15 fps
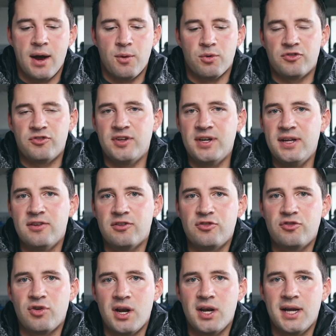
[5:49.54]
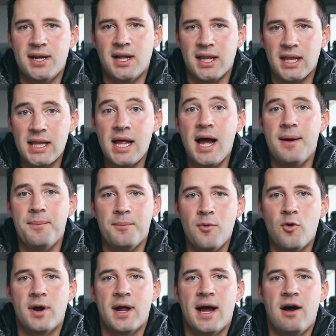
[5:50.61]
And we're seeing this trending a lot
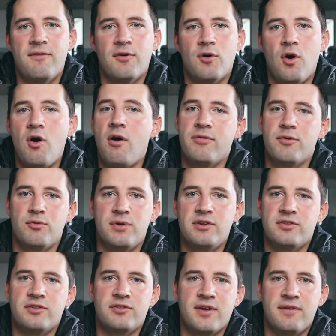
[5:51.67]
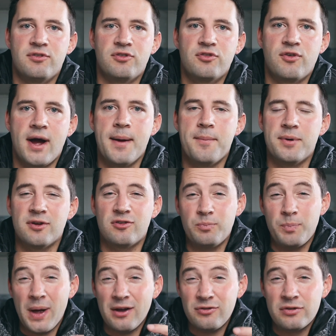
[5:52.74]
more now for all the reasons I've described, but
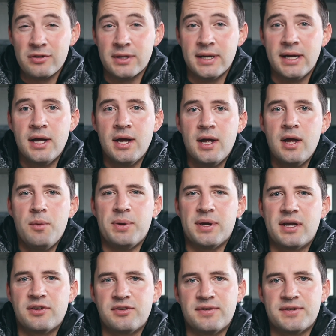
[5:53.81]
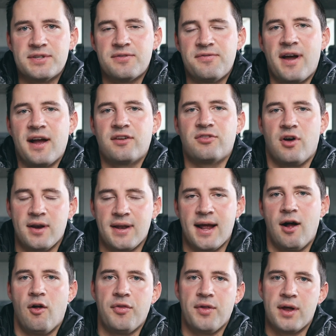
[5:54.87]
especially because of its effects on
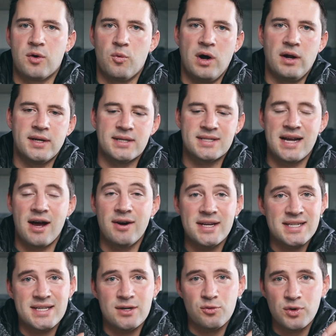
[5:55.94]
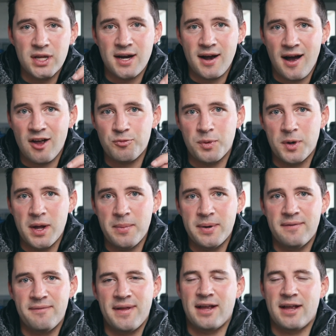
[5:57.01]
health and wellness. Now it is still really cost prohibitive.